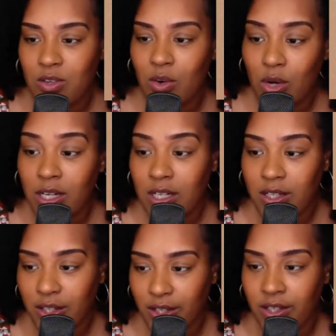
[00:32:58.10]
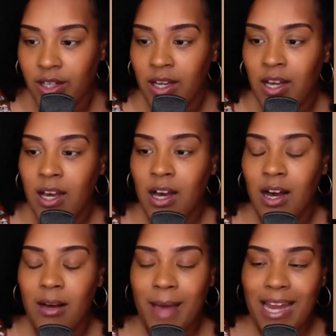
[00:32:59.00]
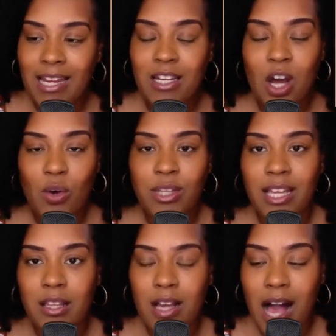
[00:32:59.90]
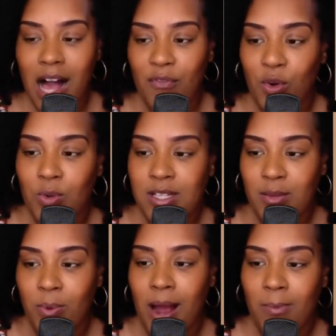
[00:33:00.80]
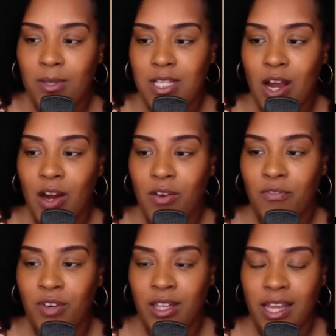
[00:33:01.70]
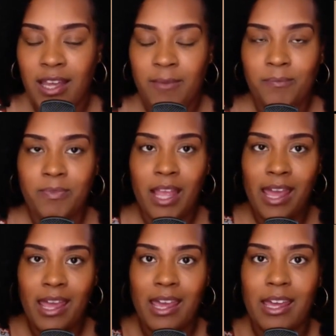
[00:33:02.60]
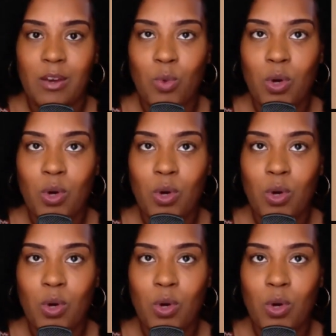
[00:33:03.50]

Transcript: or another. I didn't know that couple was the proper term for that. And